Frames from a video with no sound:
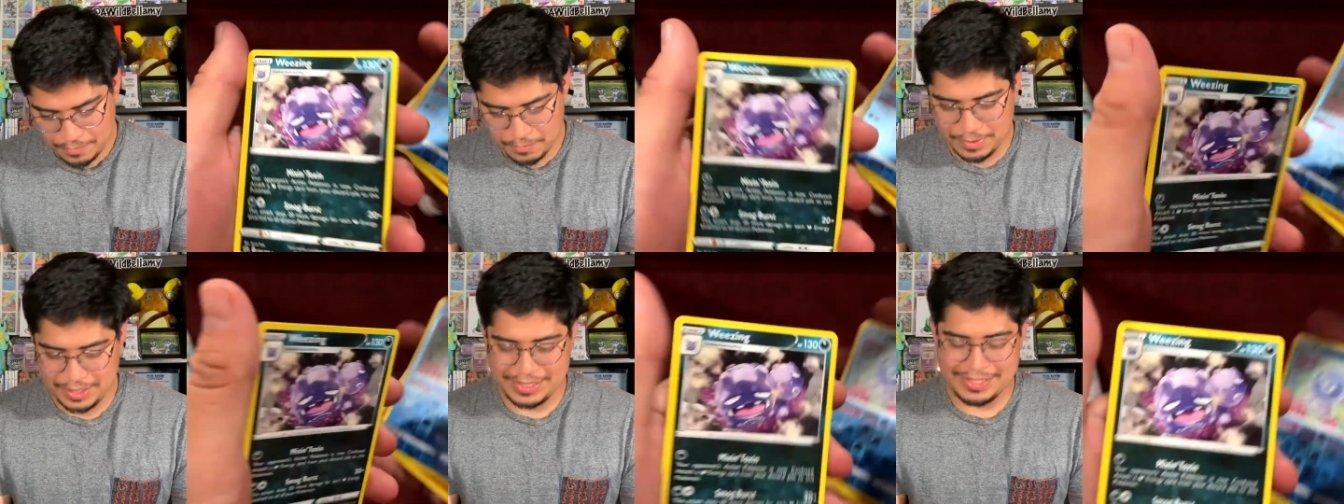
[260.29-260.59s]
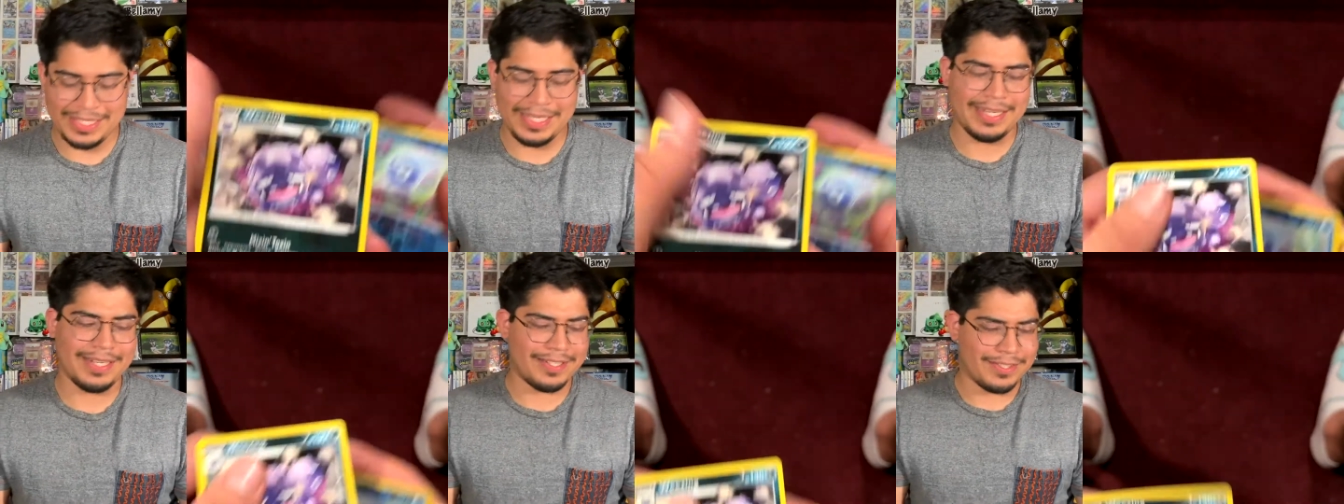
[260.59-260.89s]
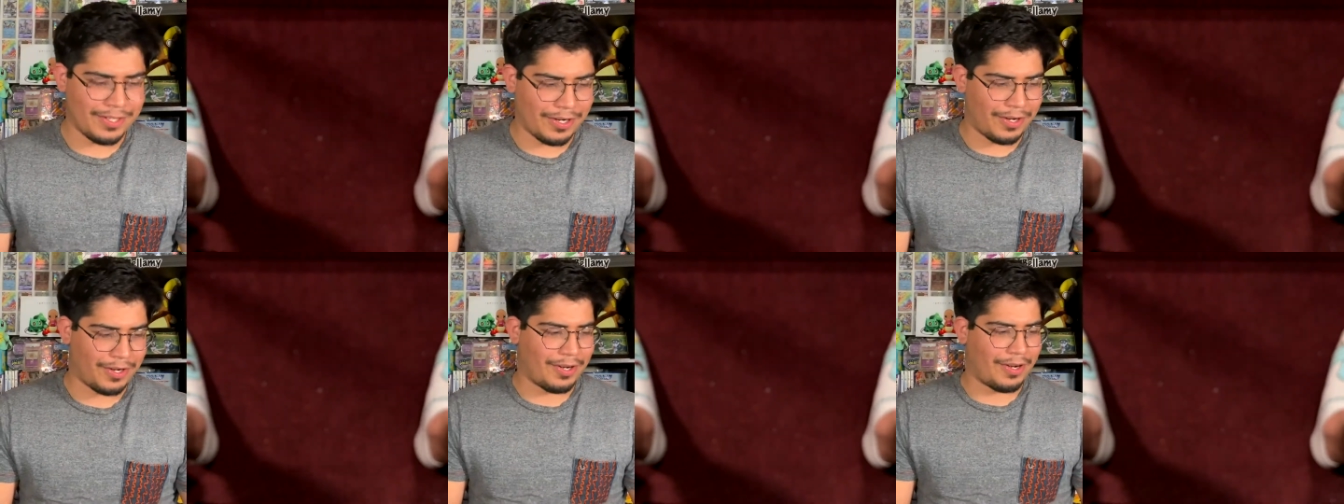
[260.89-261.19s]
Wheezing,
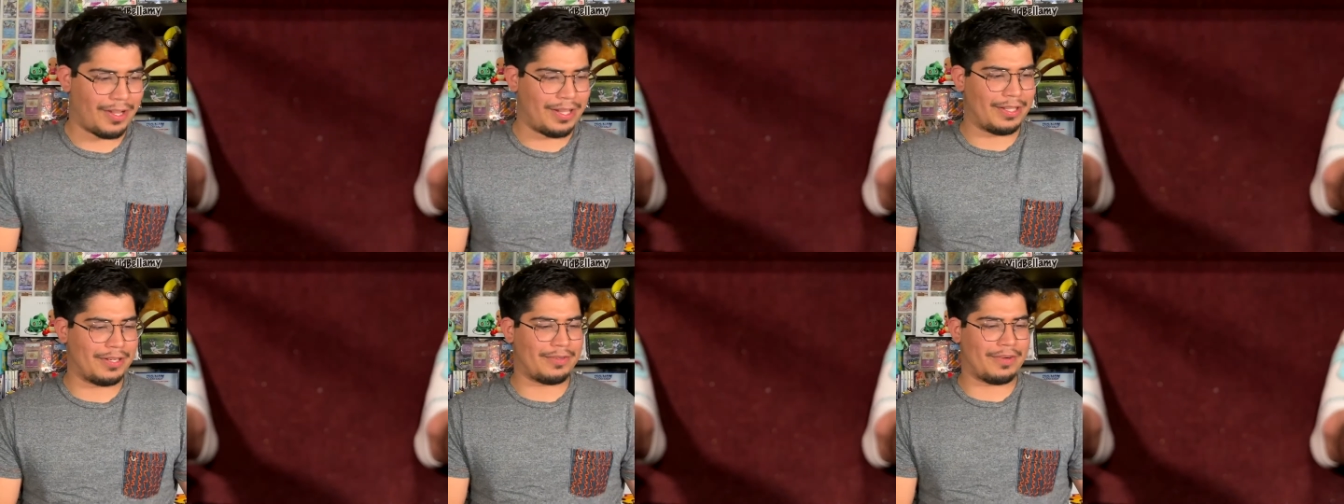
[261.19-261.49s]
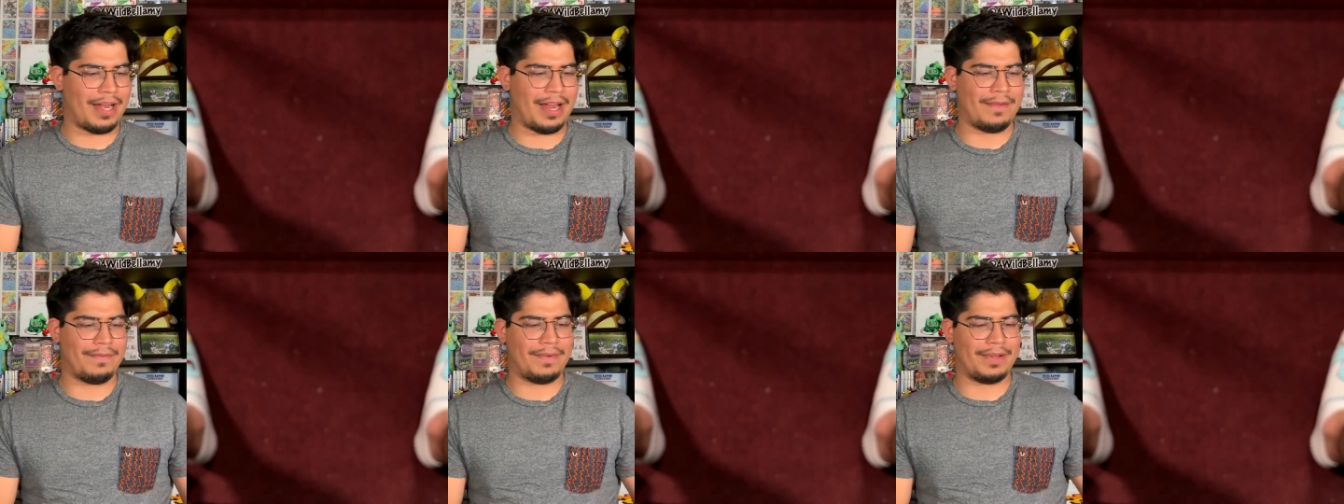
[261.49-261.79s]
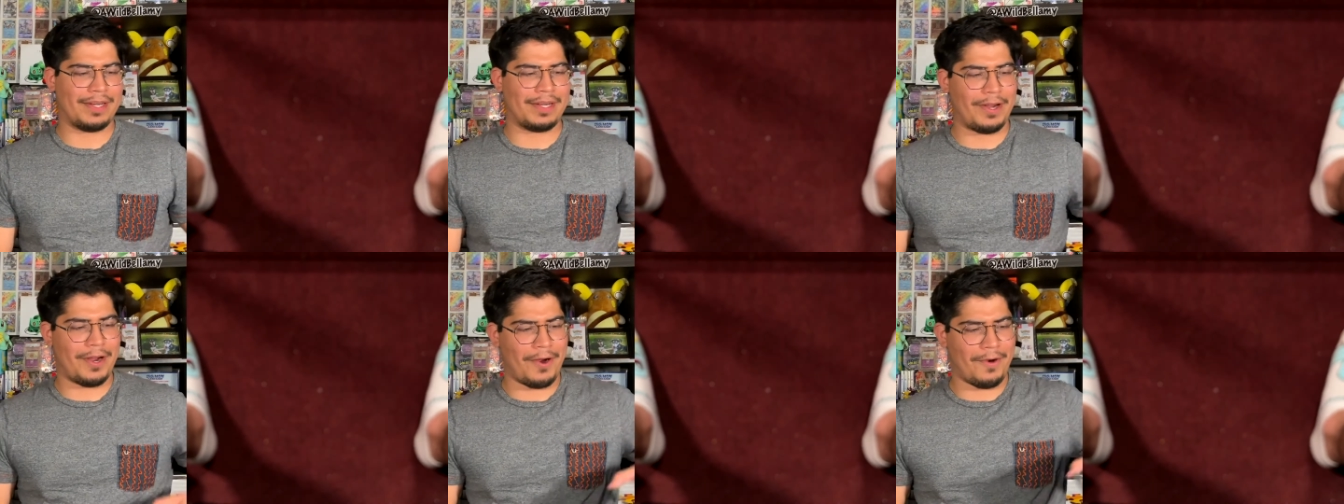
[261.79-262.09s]

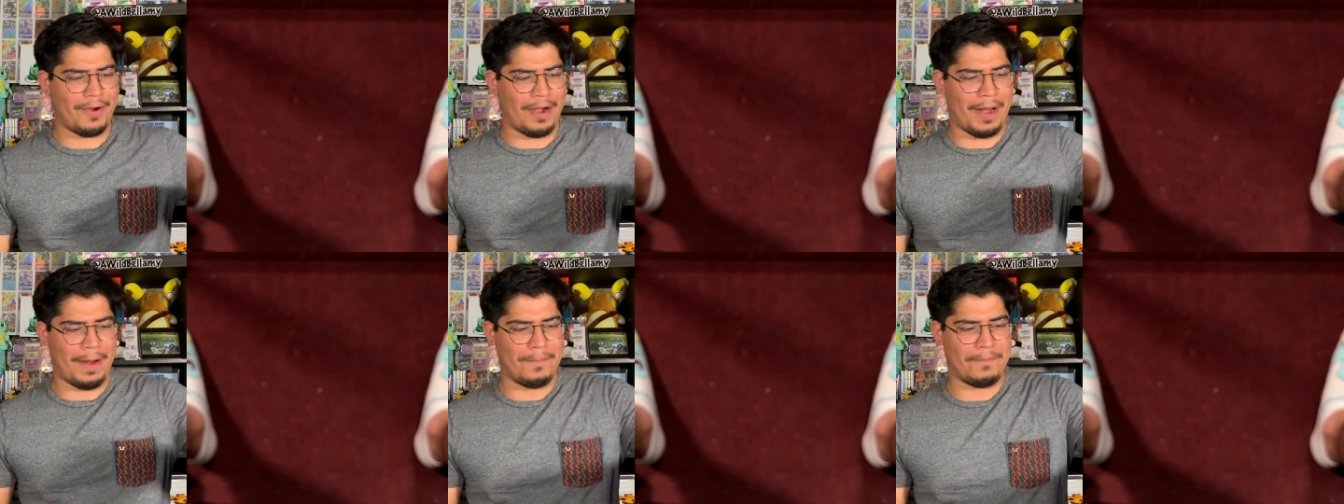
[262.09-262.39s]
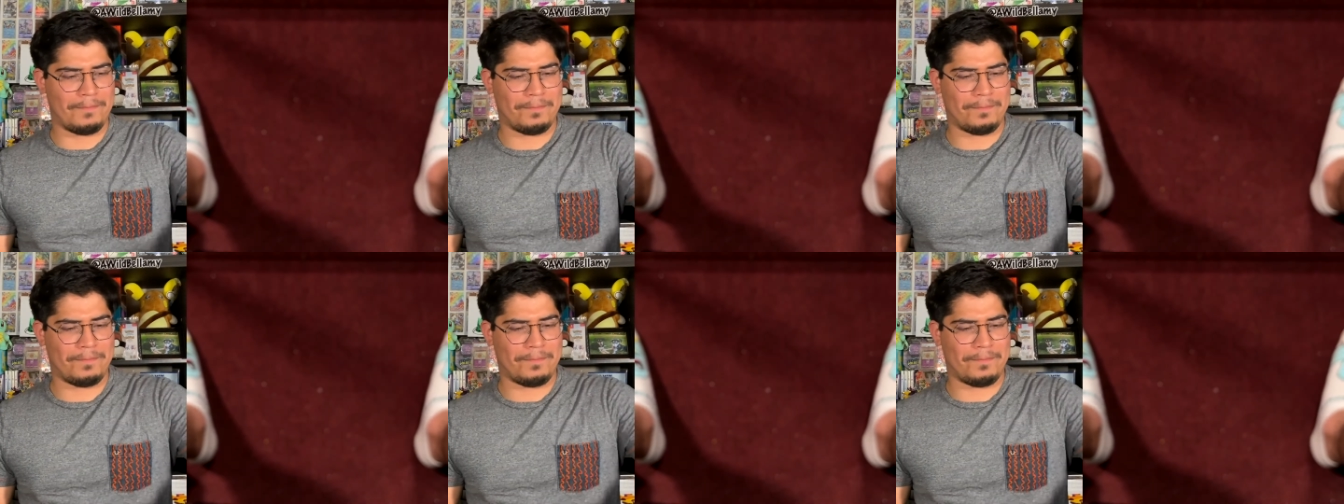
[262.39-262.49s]
non-holographic. All right.